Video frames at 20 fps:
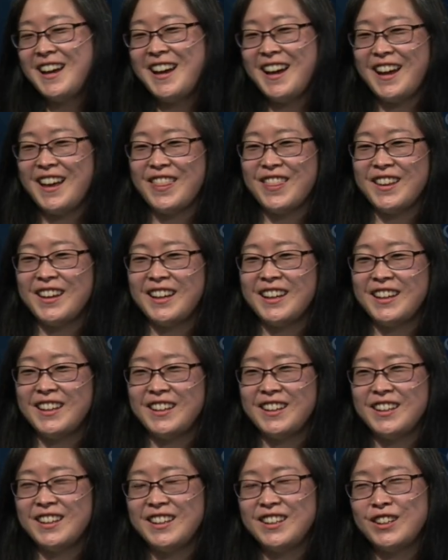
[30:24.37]
And
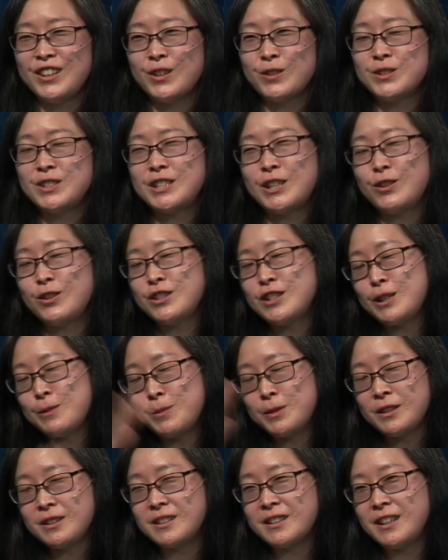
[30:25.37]
then, you know,
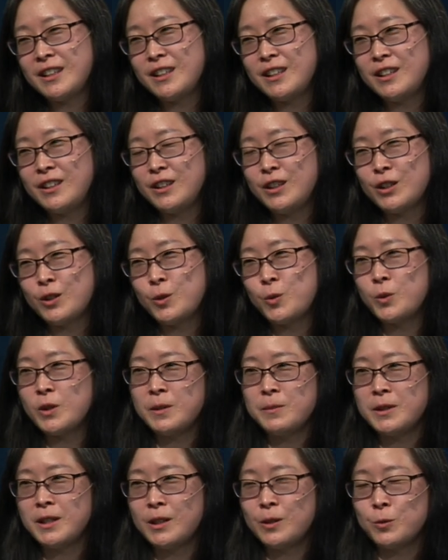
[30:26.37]
stereotypically, you know,
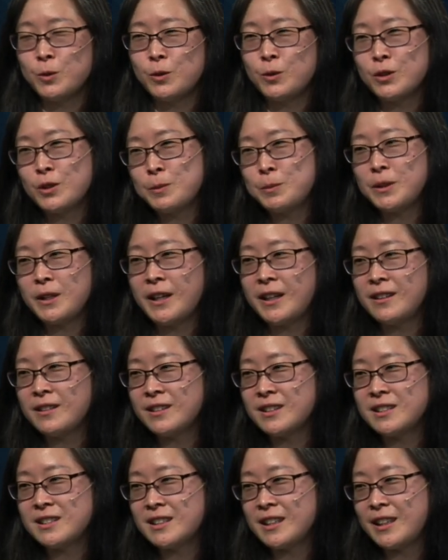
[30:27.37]
women won't apply
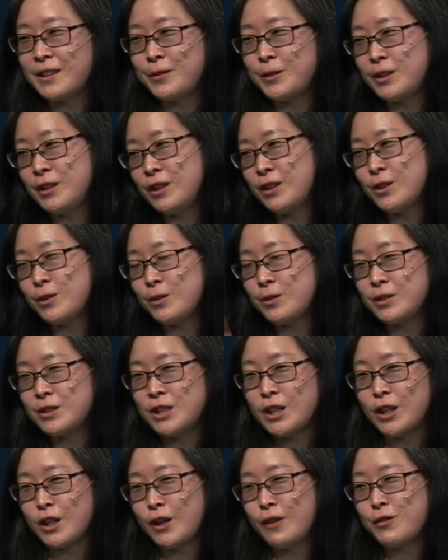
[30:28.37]
unless they, you know,
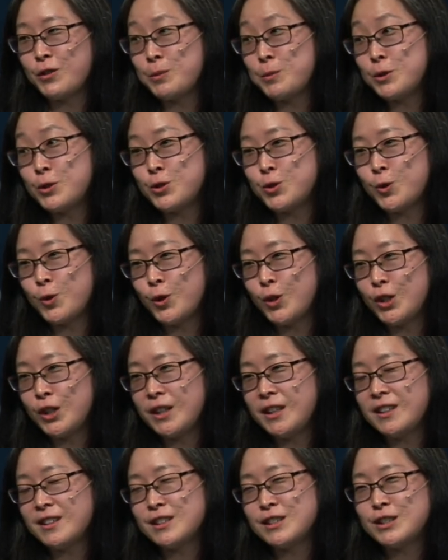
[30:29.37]
check off the
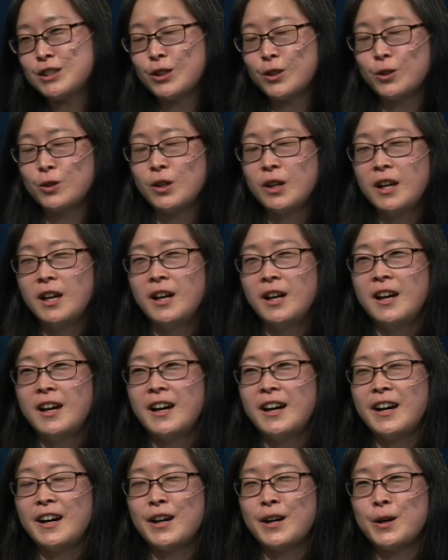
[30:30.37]
majority. And so
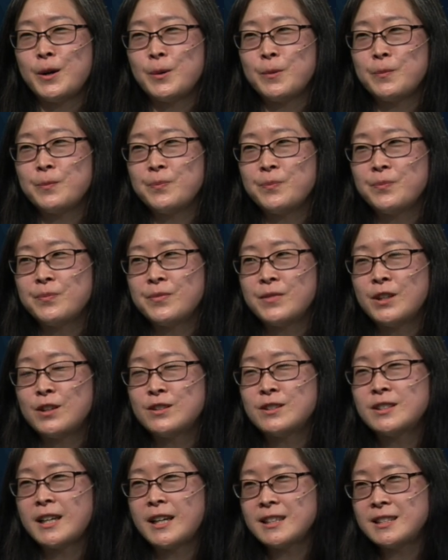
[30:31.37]

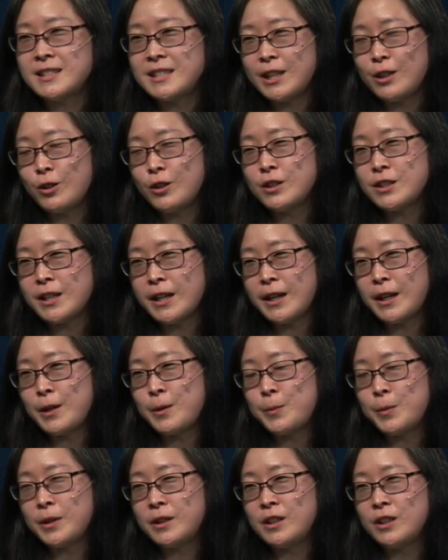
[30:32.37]
there's that
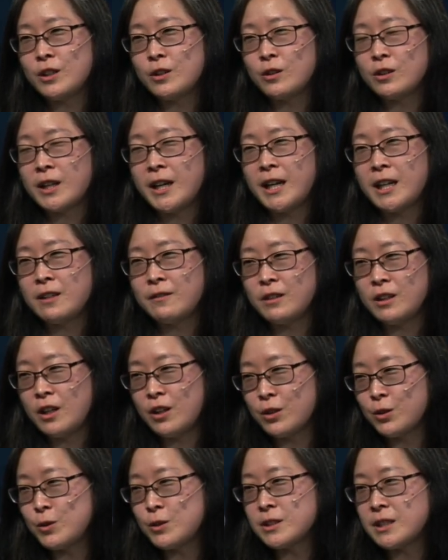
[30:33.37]
stereotype, but, you know, kind of
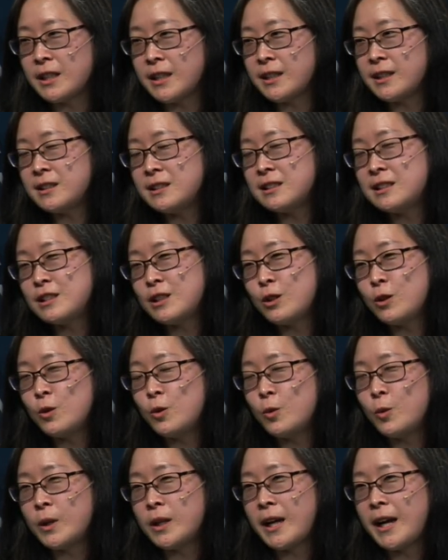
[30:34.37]
along those lines. So
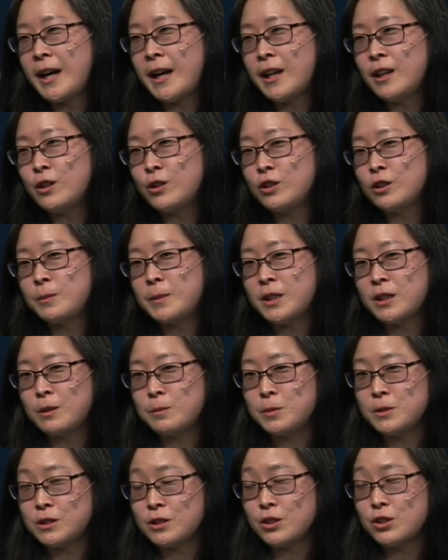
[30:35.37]
when I learned about the
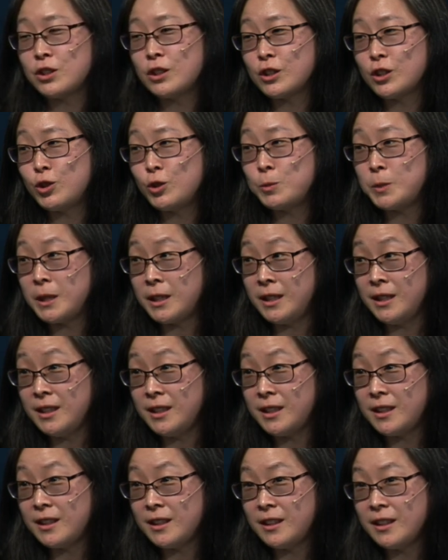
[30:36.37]
position at
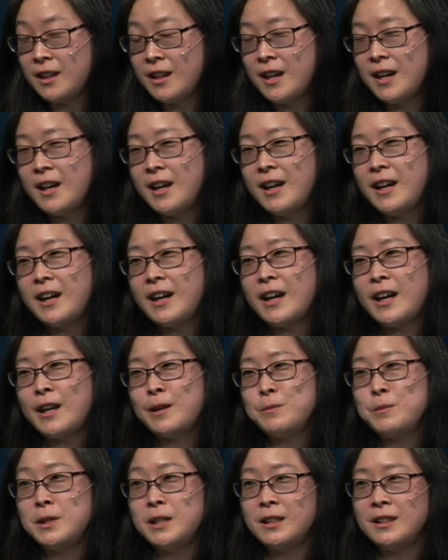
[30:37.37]
QBE, I
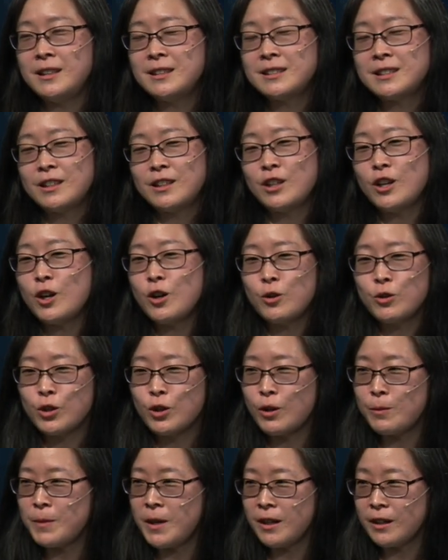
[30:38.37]
immediately said, oh, no,
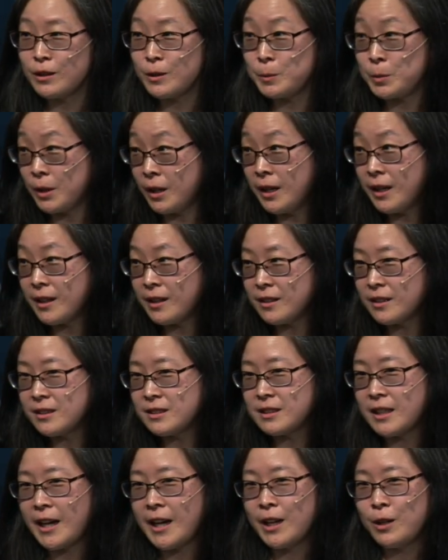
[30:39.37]
I'm not going to apply
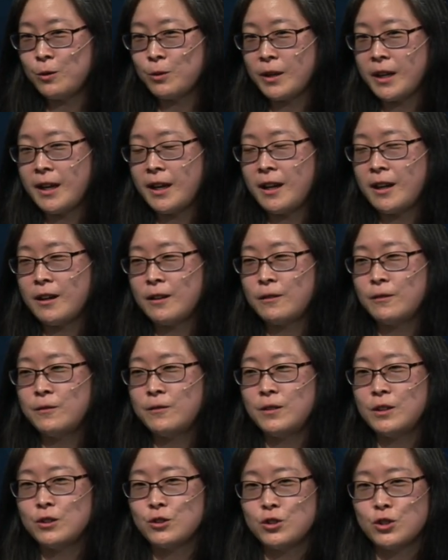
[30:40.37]
because I don't
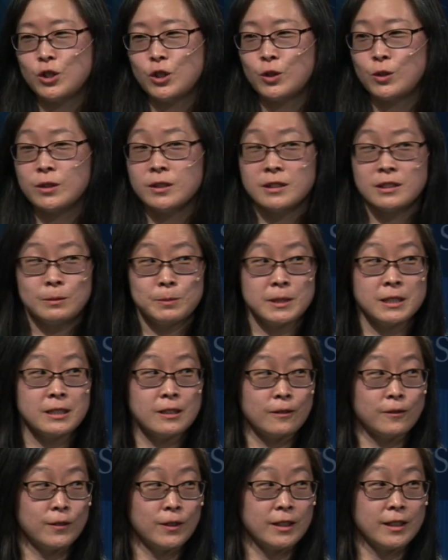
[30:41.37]
have
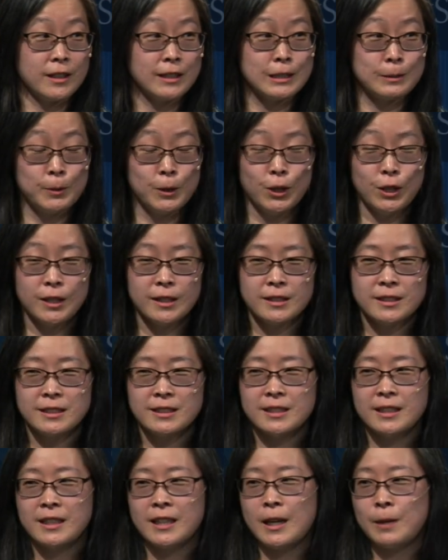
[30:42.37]
insurance-specific
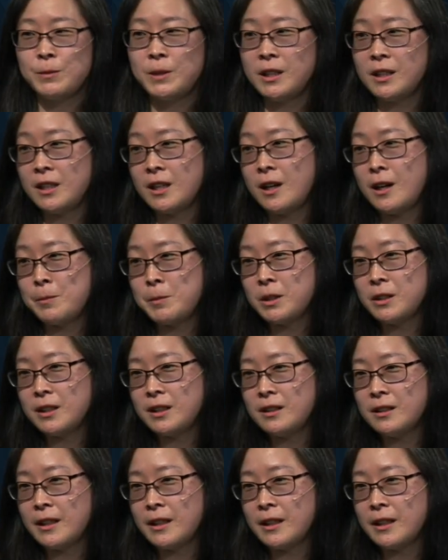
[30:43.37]
experience, and I'm the anomaly.